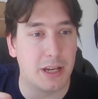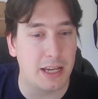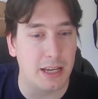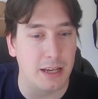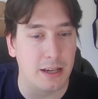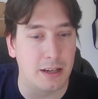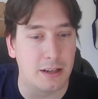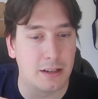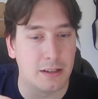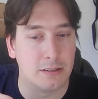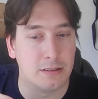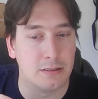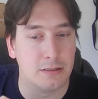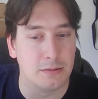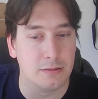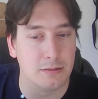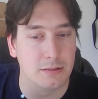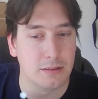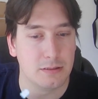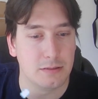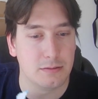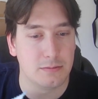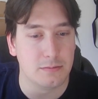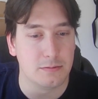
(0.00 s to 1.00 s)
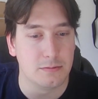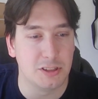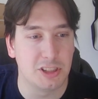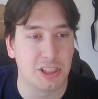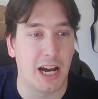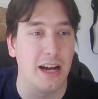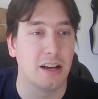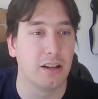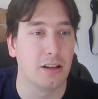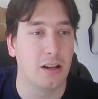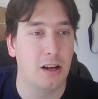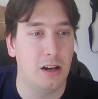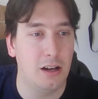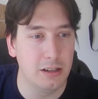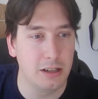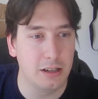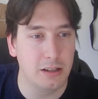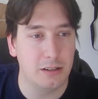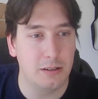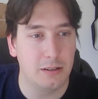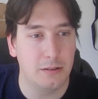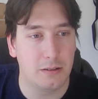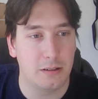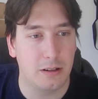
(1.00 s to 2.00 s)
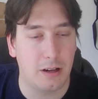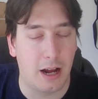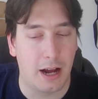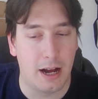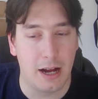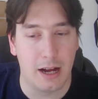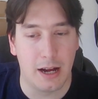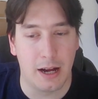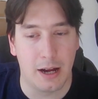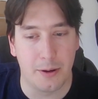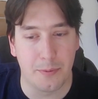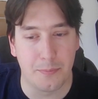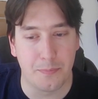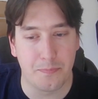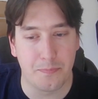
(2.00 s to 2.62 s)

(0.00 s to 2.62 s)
in dialogue. Oh